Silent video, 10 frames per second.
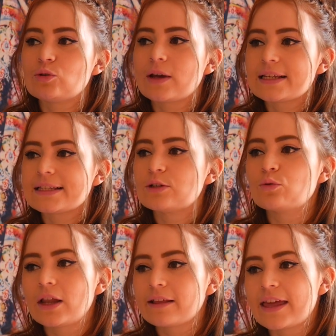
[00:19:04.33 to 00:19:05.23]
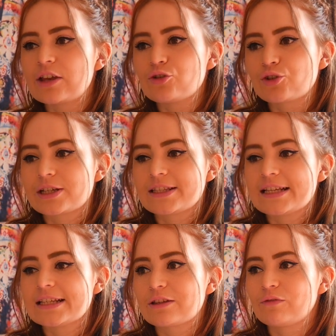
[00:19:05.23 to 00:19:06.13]
you get to see all like the
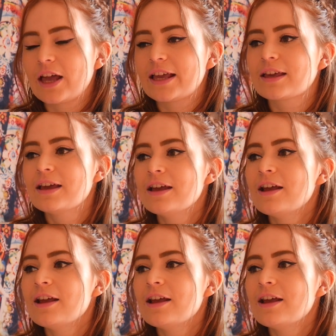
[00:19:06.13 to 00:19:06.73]
intricacies of like